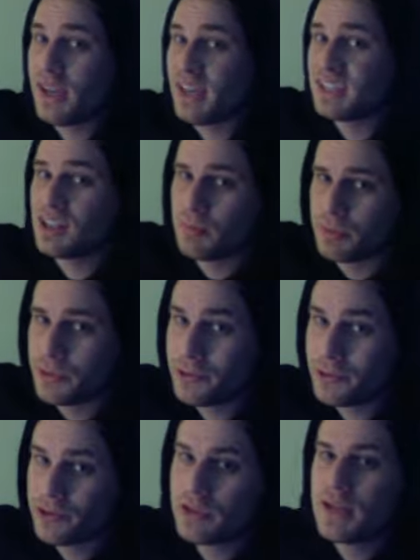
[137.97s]
any
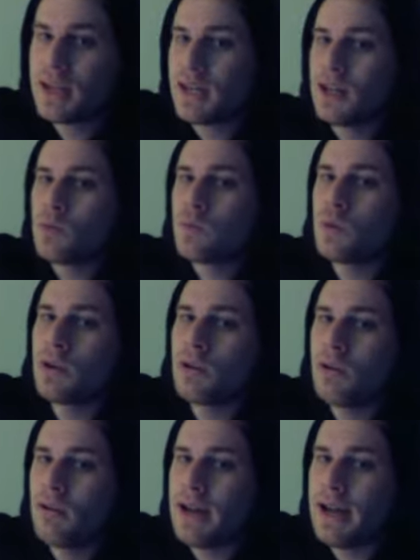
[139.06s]
computer, it
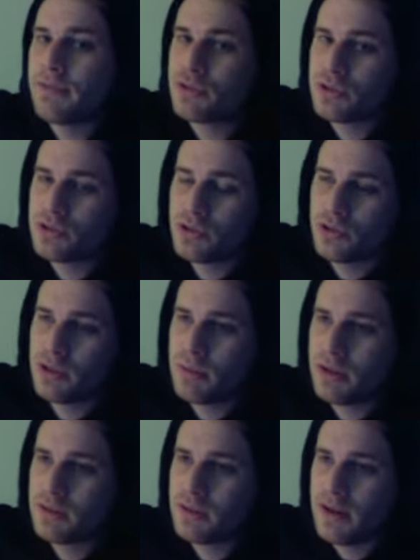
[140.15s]
will, after a certain
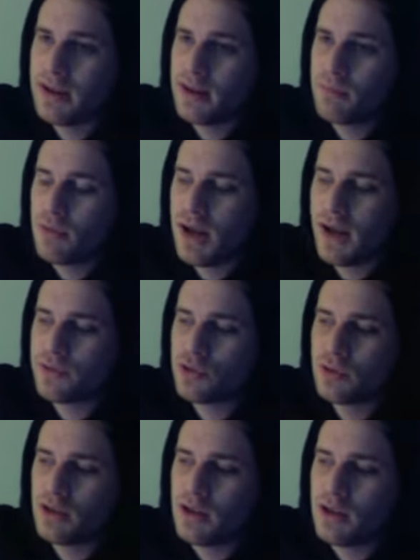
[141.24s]
amount of time,
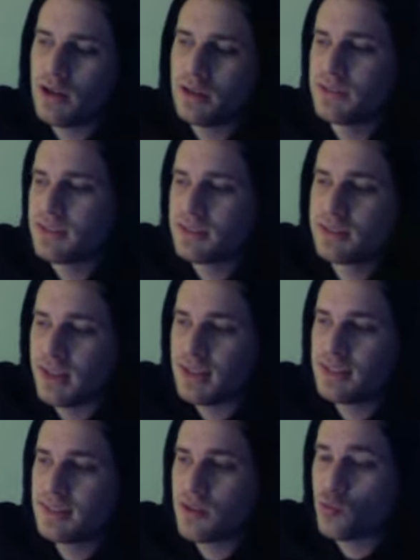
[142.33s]
after an
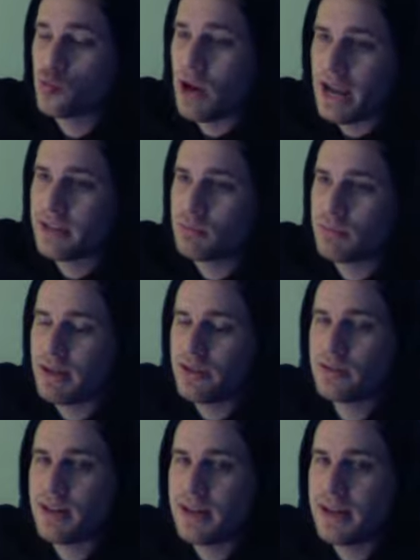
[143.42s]
undistinct, random amount
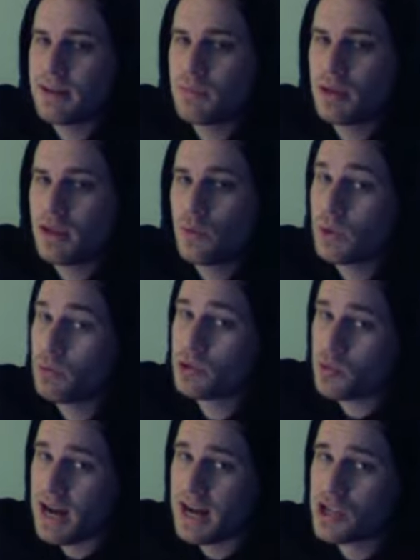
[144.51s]
of time, it will
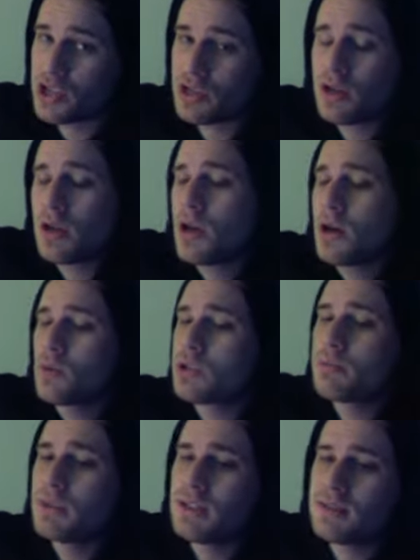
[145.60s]
crash.
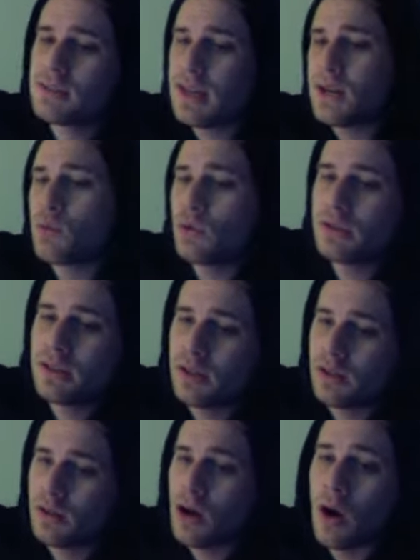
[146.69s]
Which means that it will
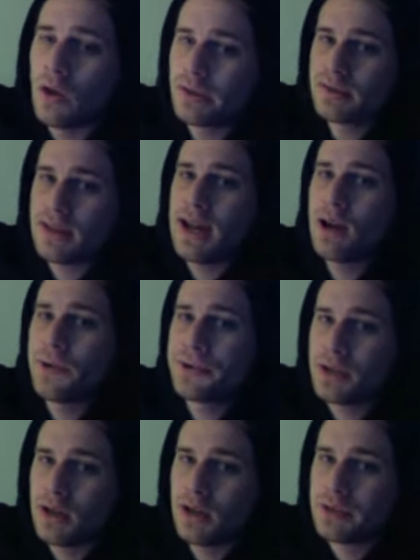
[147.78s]
kill all sound
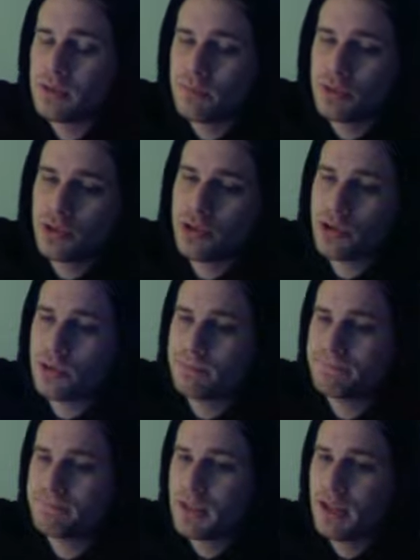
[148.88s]
on the computer,
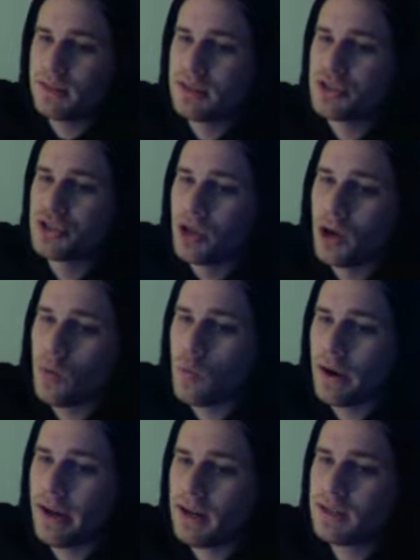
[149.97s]
and there's no
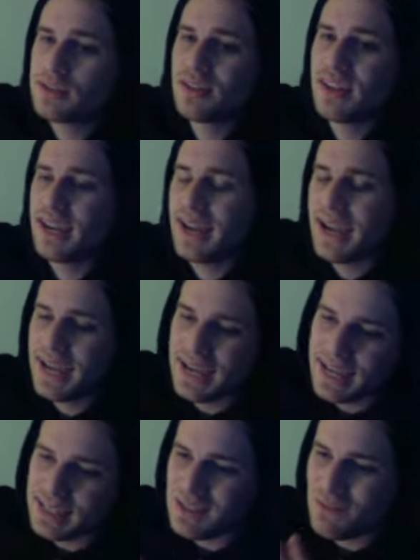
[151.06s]
way to get
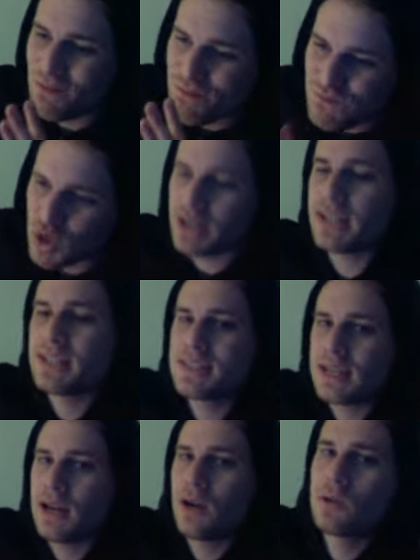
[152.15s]
any fucking
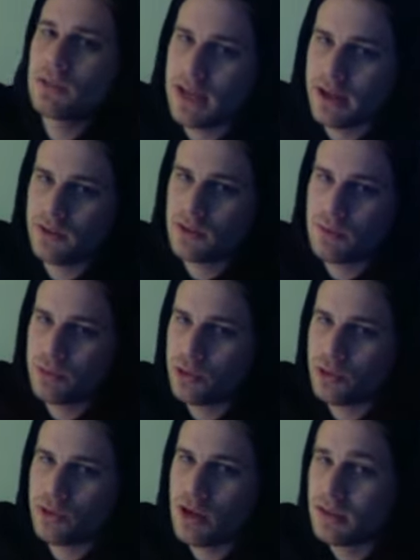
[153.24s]
sound out of the
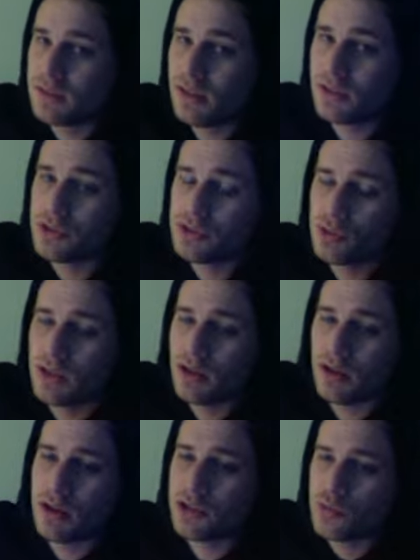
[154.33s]
computer until you do a
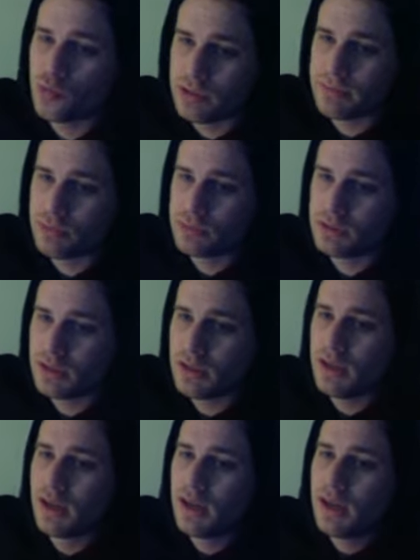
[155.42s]
hard reboot.
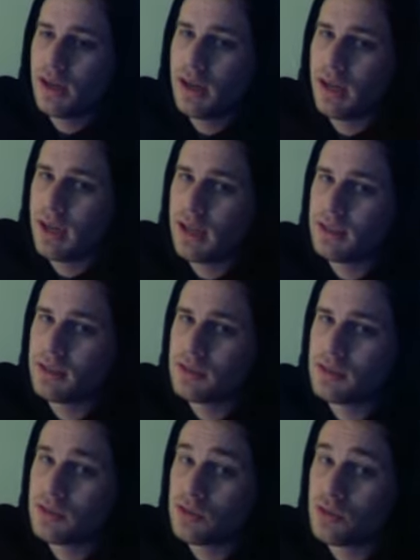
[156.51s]
And
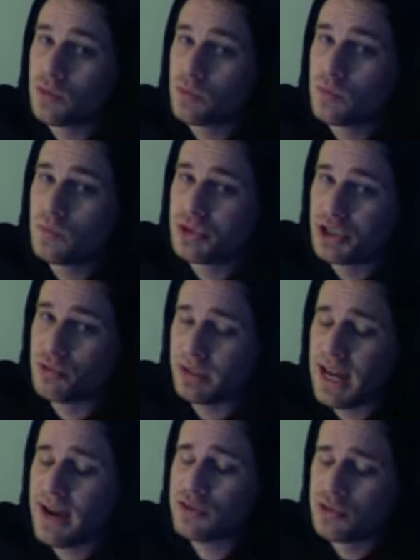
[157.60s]
you
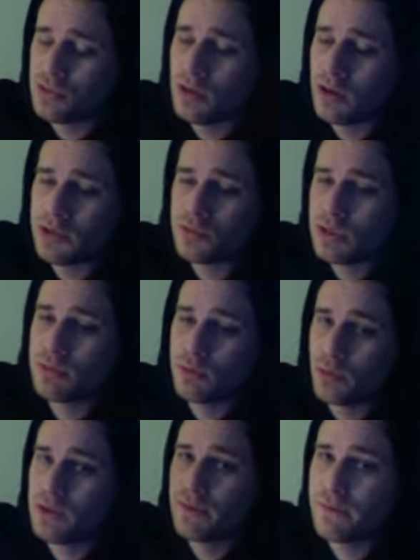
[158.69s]
literally have to do a hard reboot
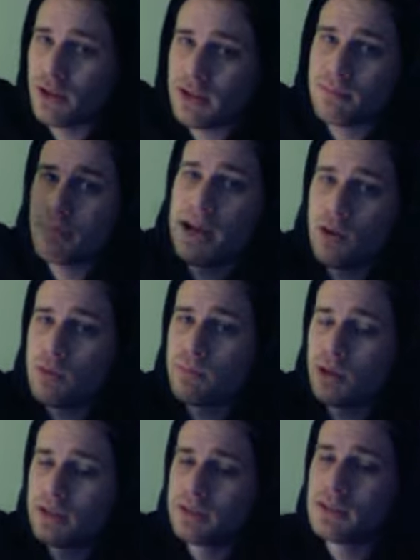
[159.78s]
with the fucking power
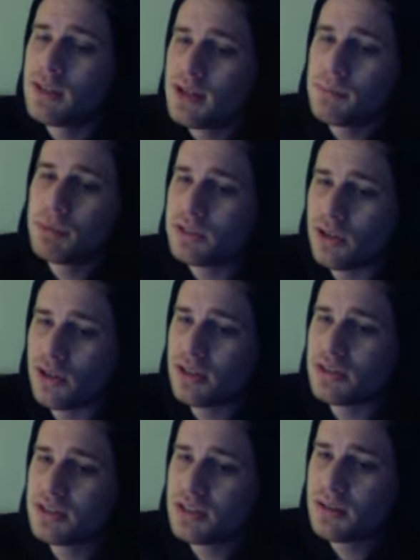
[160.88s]
button,
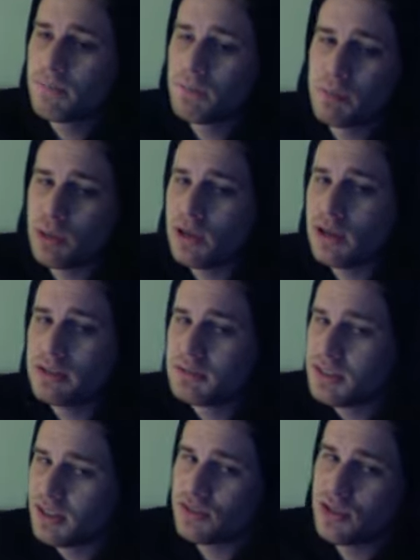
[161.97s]
because the pod
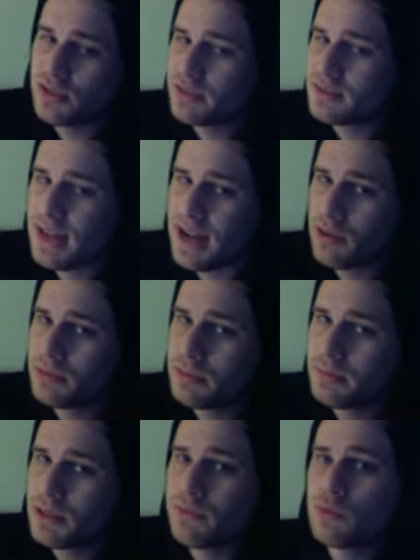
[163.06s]
kills all the sound.
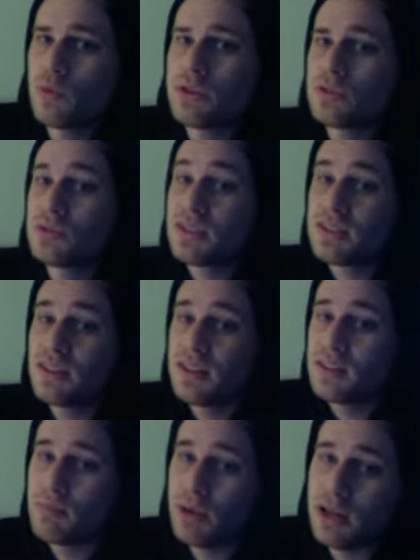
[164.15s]
Even when you
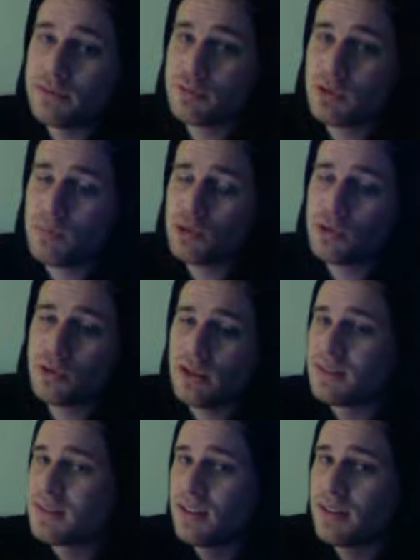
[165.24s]
disconnect the pod from the computer,
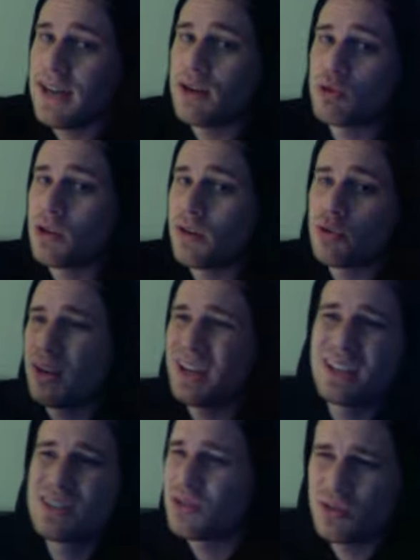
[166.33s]
it still can't recover
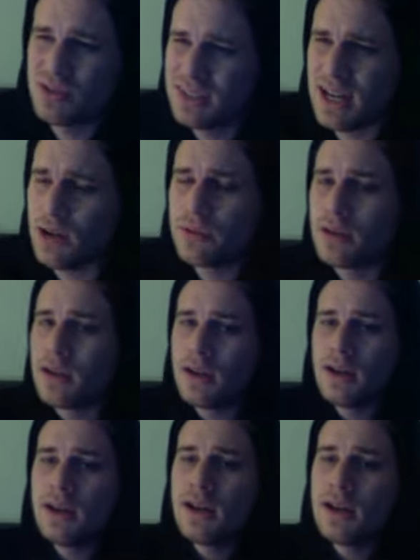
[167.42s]
any sort of sound.
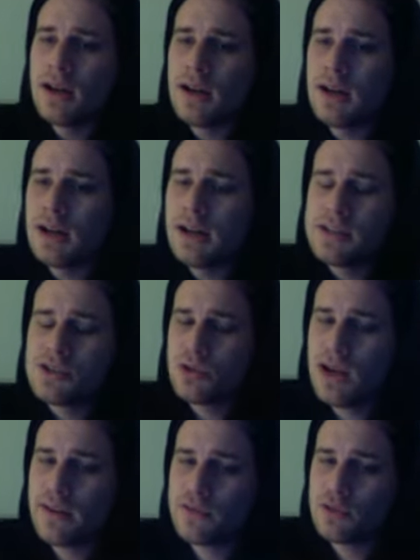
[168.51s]
And you
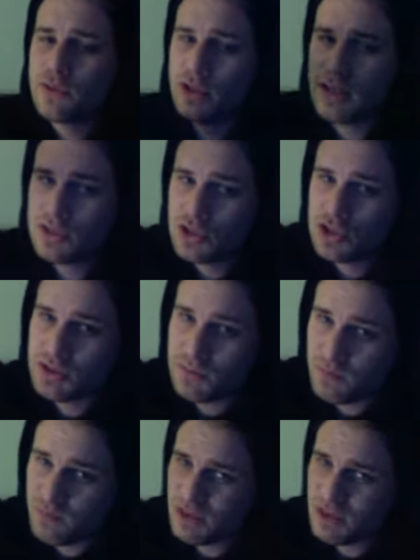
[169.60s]
have to fucking just